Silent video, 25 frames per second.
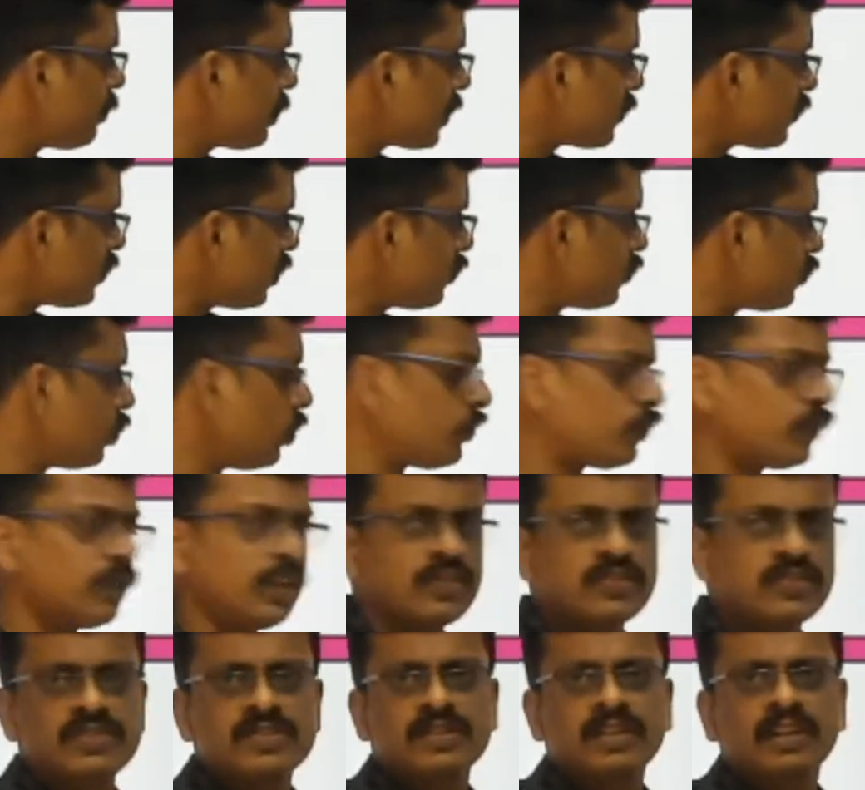presence of
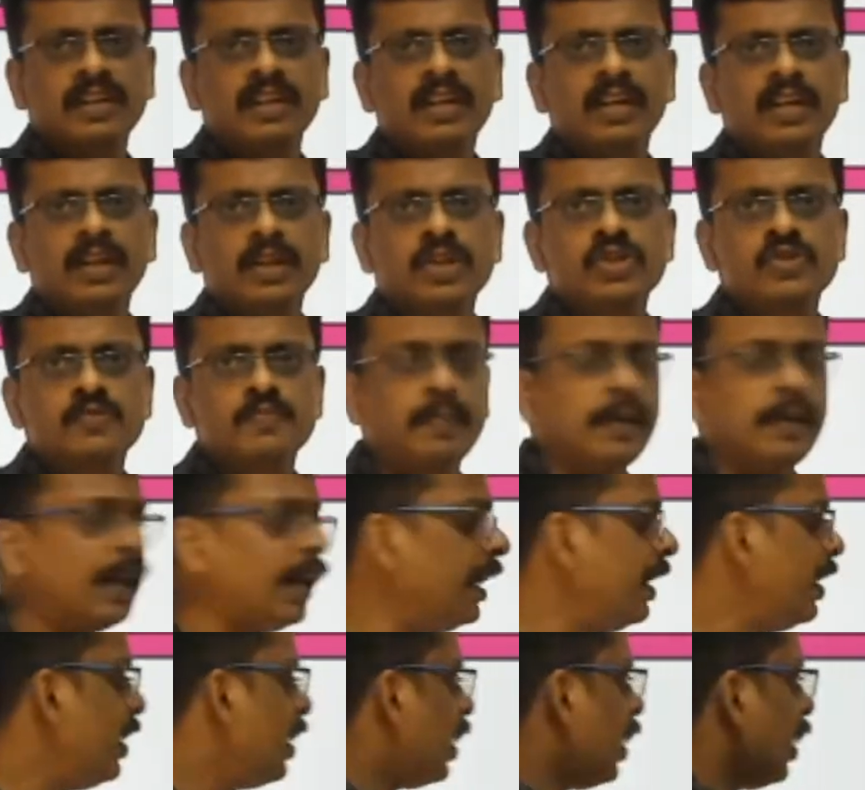this
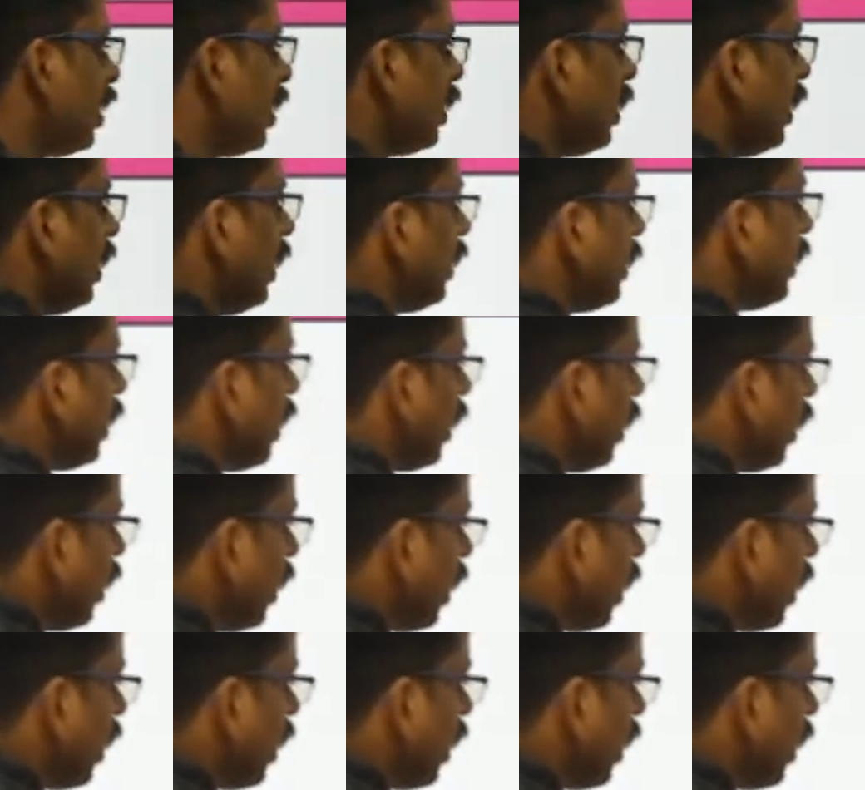speed in the